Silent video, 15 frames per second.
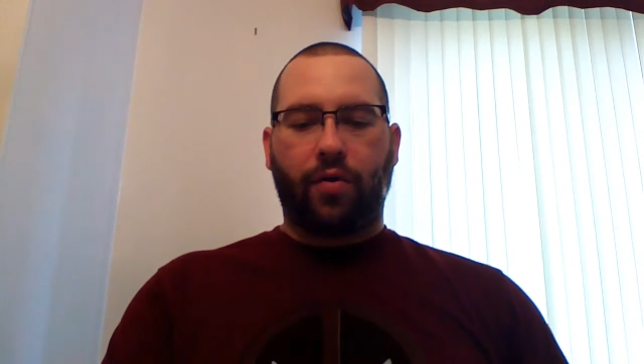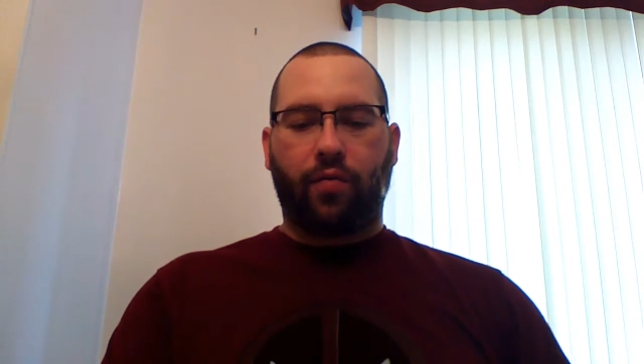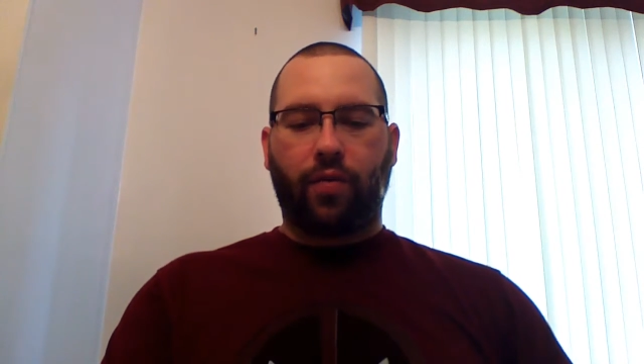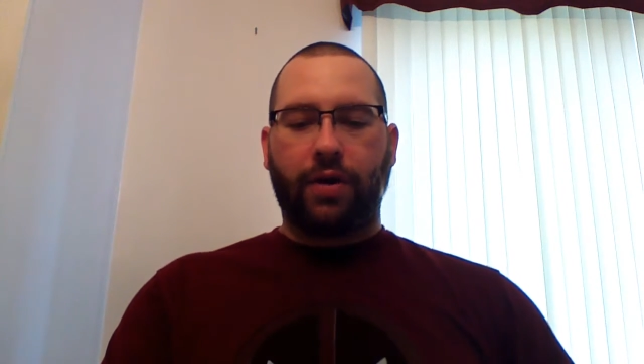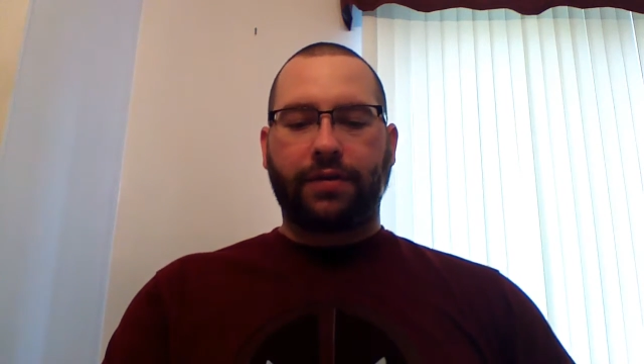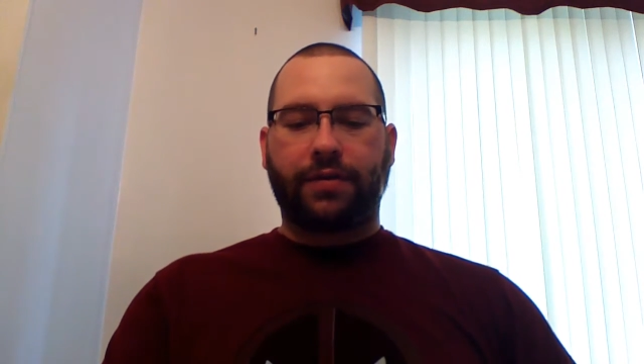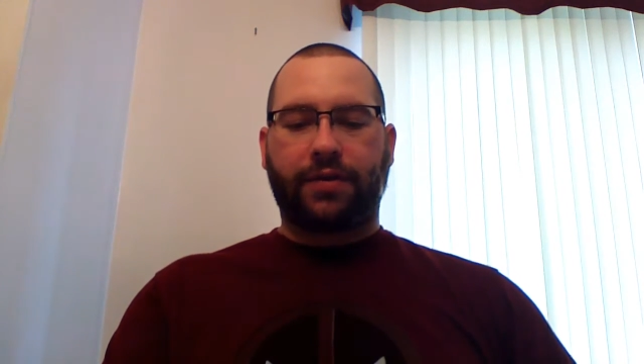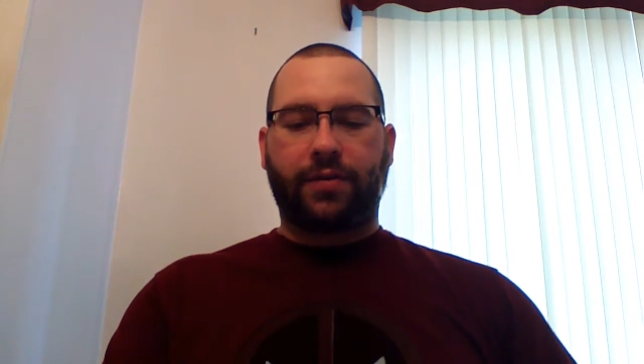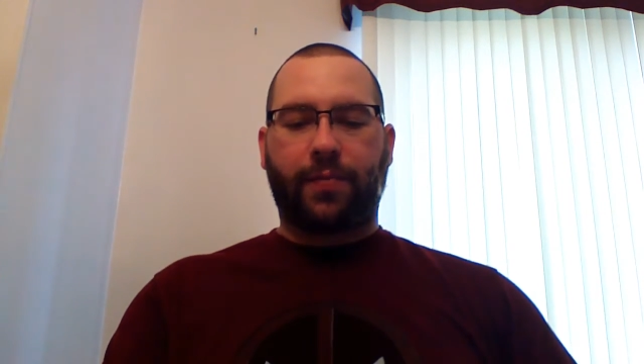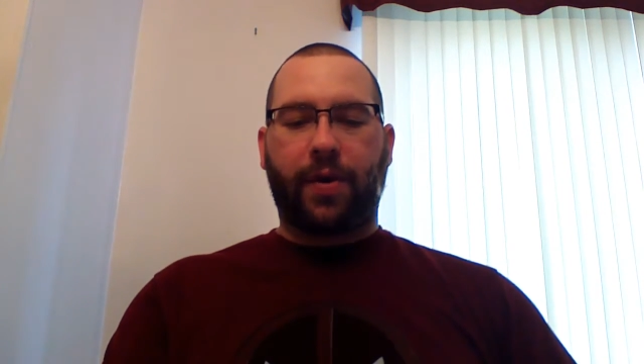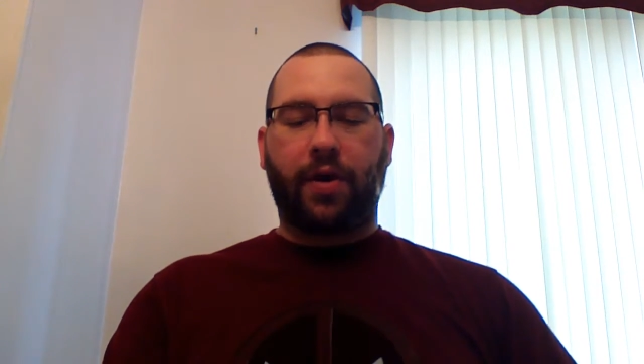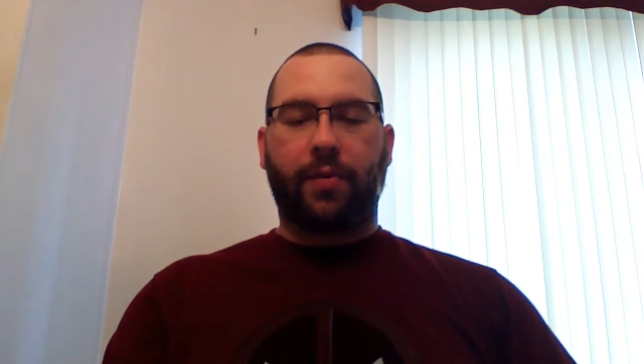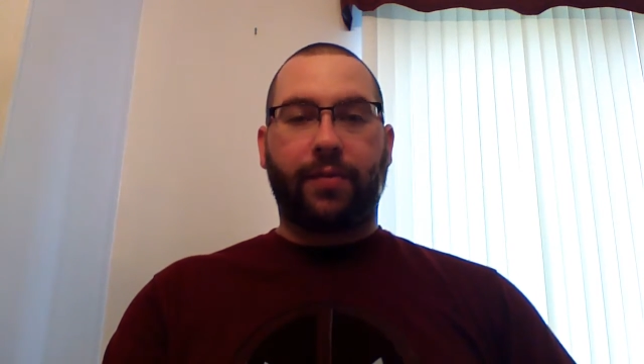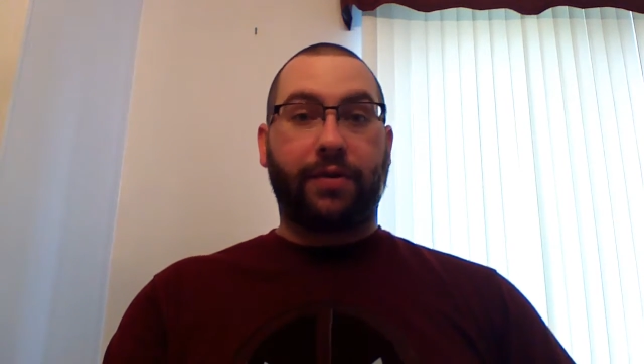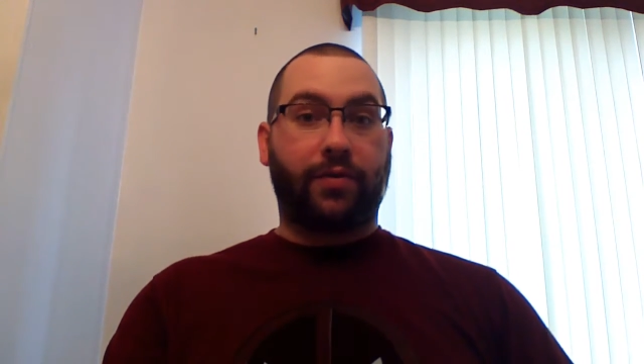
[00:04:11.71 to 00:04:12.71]
runs
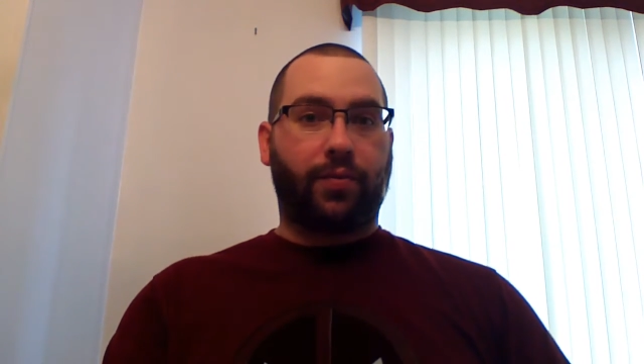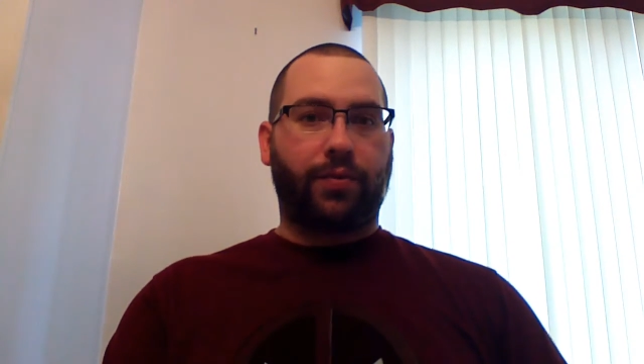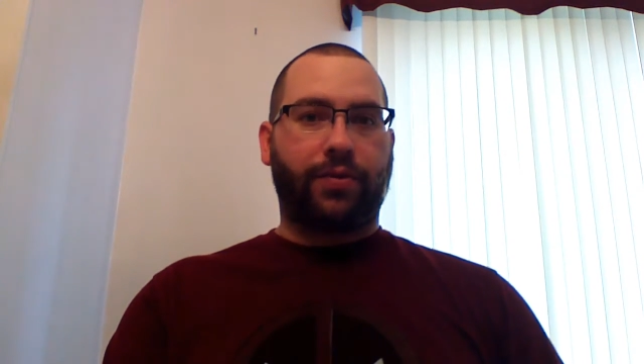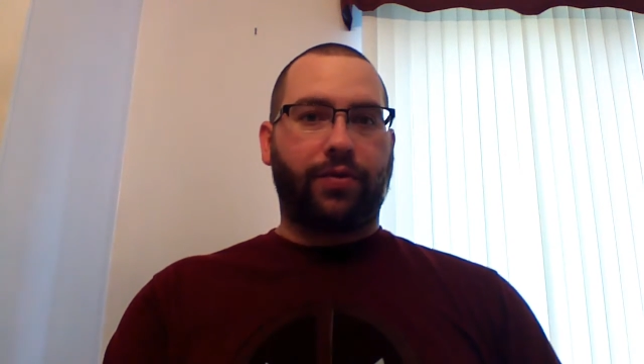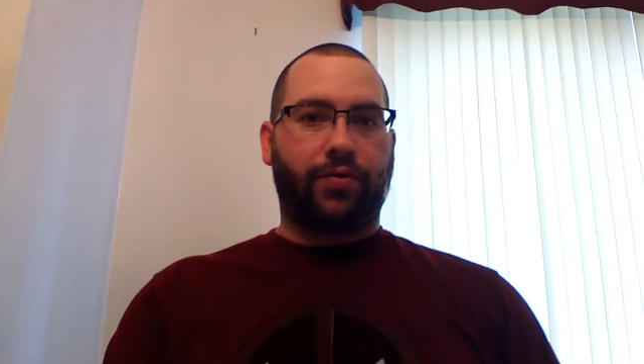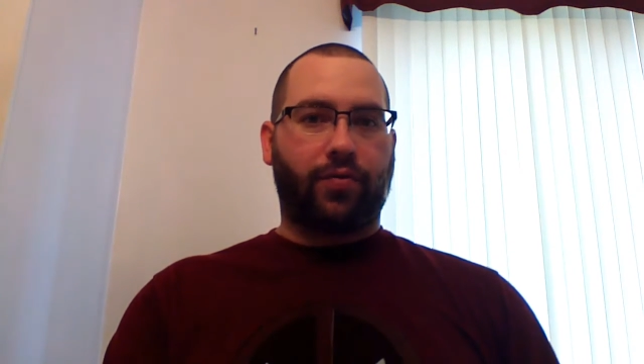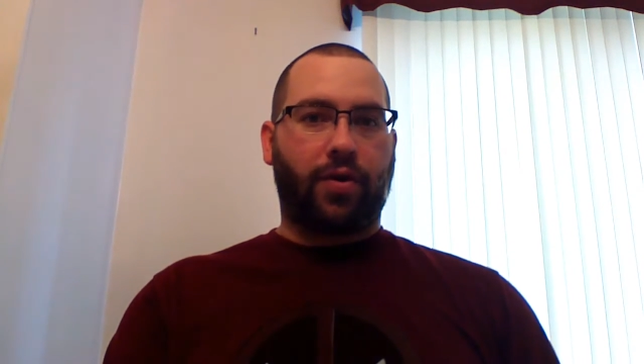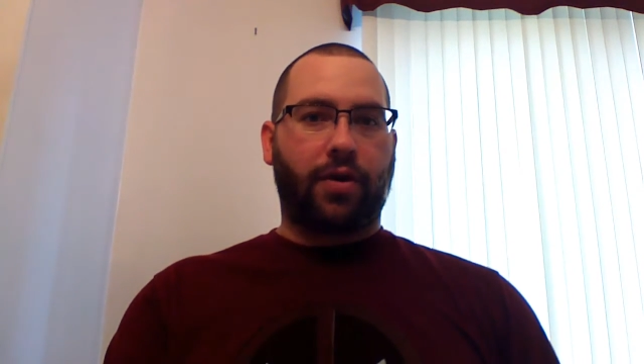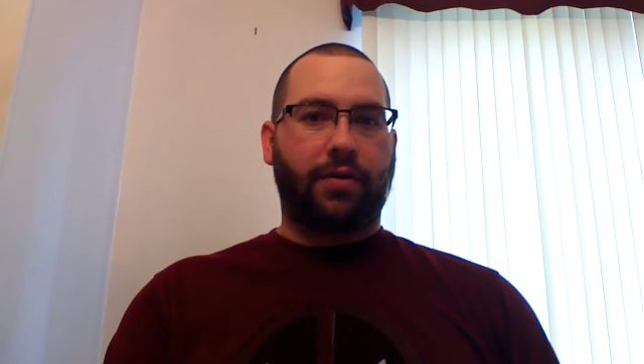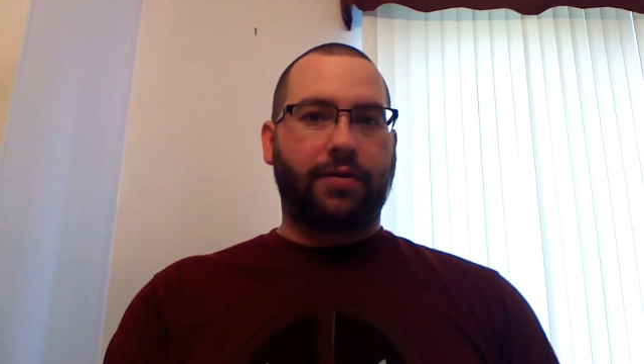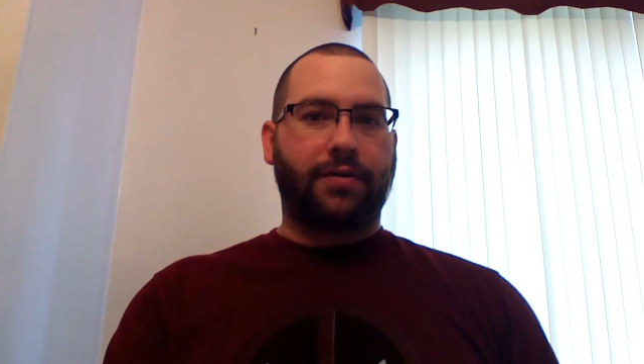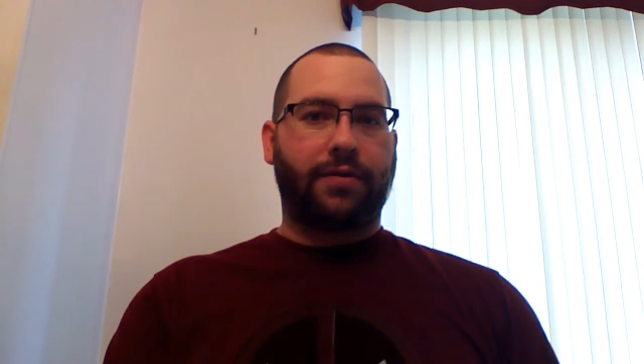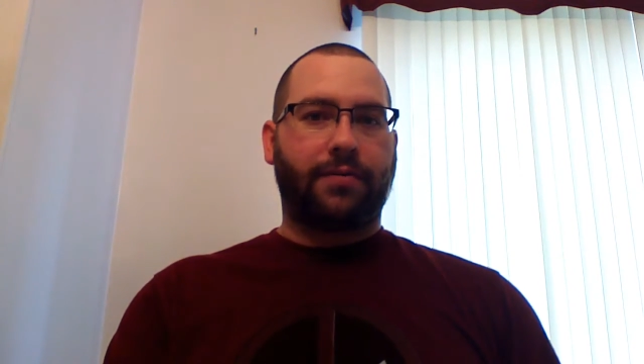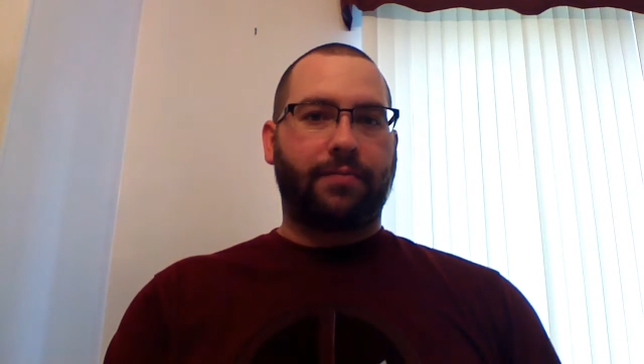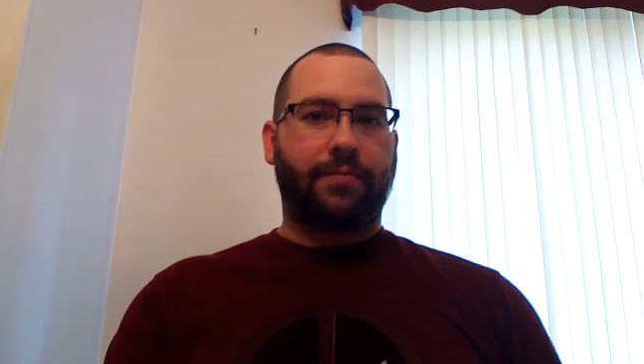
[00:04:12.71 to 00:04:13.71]
experiments with the
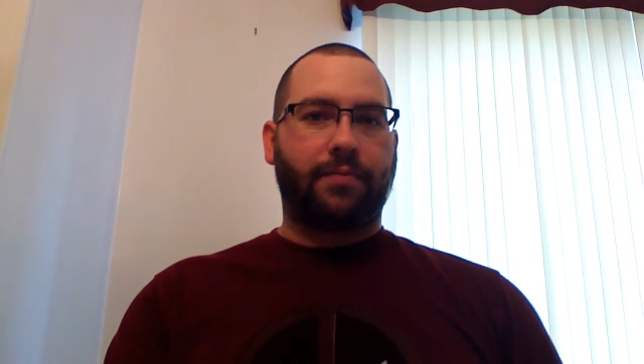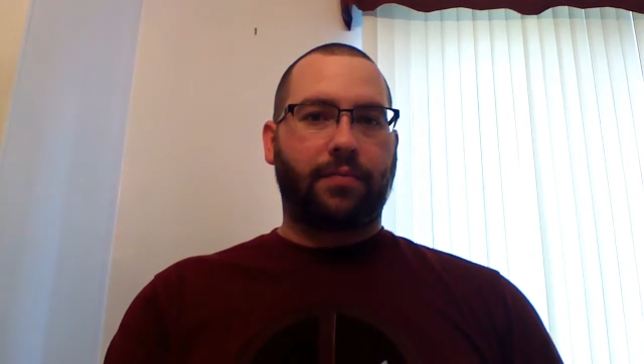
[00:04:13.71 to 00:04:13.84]
drugs